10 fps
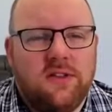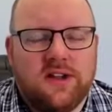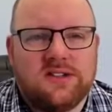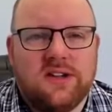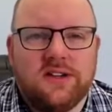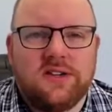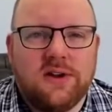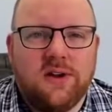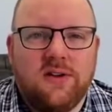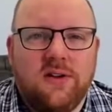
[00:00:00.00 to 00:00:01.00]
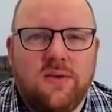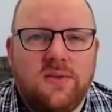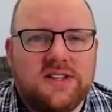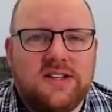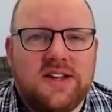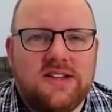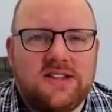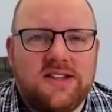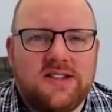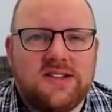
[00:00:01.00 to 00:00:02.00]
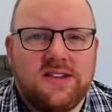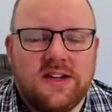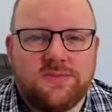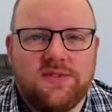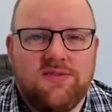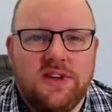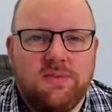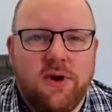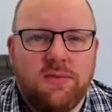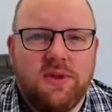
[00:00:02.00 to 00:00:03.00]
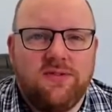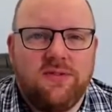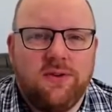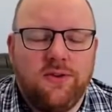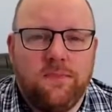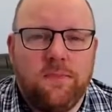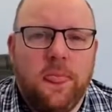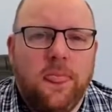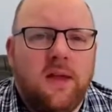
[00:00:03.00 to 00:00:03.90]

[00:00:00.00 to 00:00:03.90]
that started doing online whiskey tastings. That's been really popular for them.